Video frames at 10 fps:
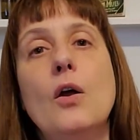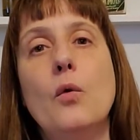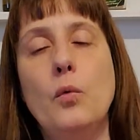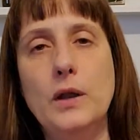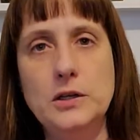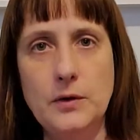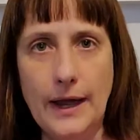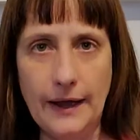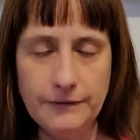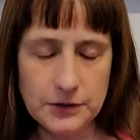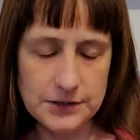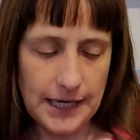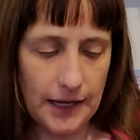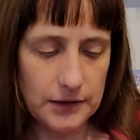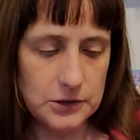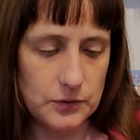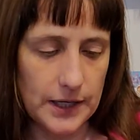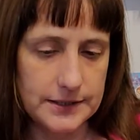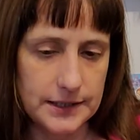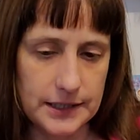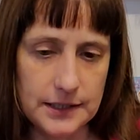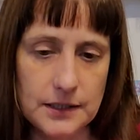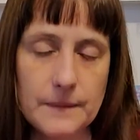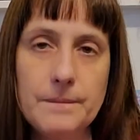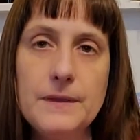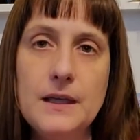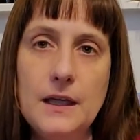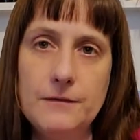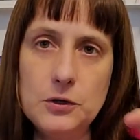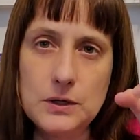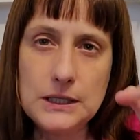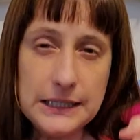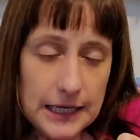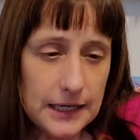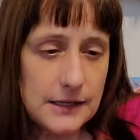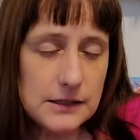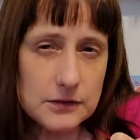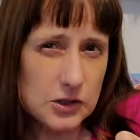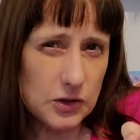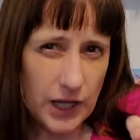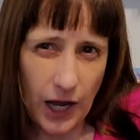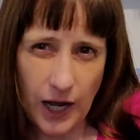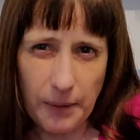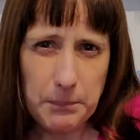When you have your salad dressing, if you can get it in a little cup